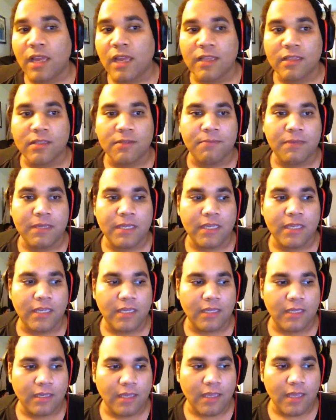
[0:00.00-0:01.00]
like to
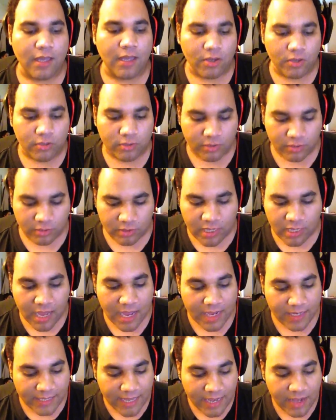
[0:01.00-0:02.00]
be
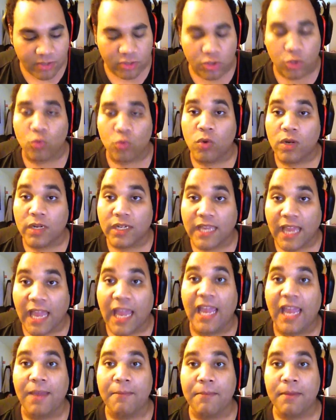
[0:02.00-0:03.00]
tied down to one
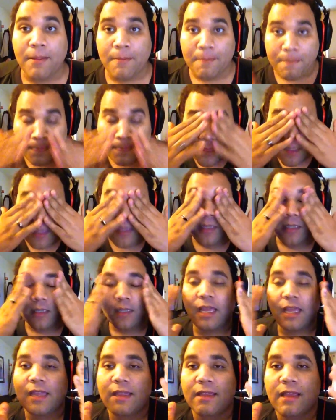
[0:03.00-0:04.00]
game.
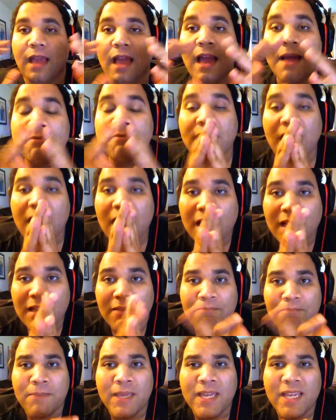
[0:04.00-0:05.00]
Like, I'm
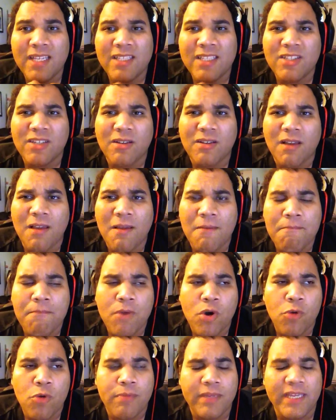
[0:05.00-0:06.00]
not big into
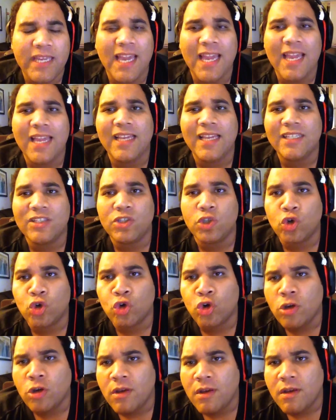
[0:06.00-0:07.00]
MOBAs or
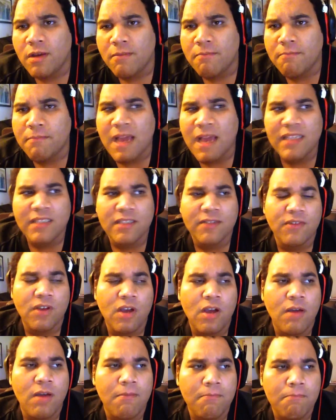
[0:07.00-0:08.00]
massive
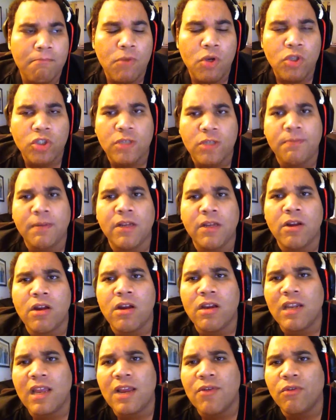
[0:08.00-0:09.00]
multiplayer
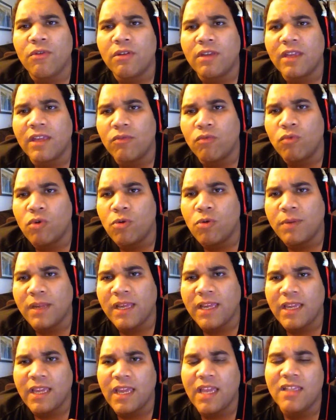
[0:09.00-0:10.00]
online
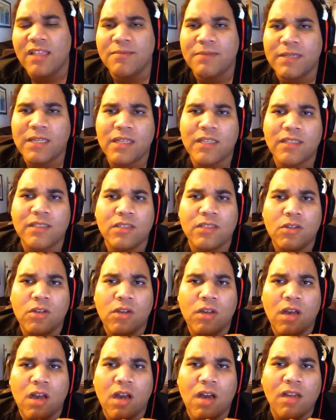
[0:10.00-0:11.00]
role-playing games, because
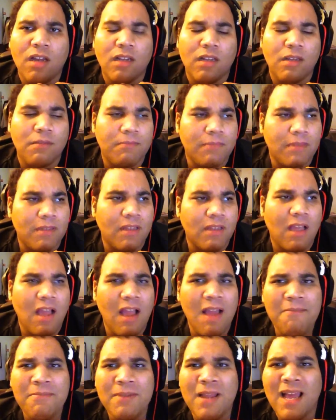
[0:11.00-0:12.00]

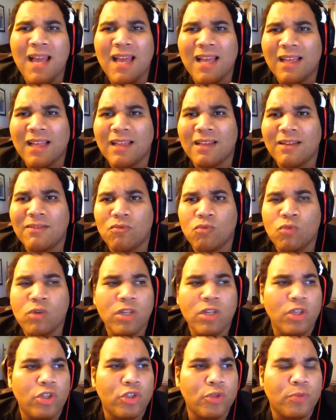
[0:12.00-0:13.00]
I'm not
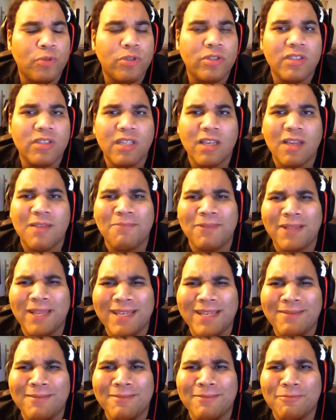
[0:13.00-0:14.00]
one of those persons that can
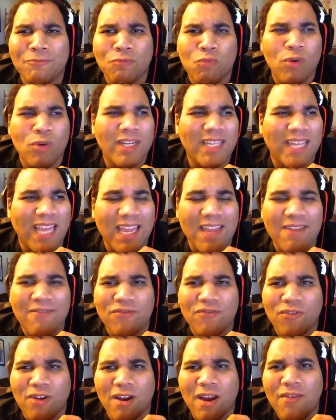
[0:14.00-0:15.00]
play one game
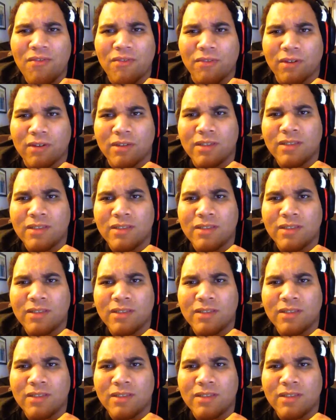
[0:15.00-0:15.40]
forever.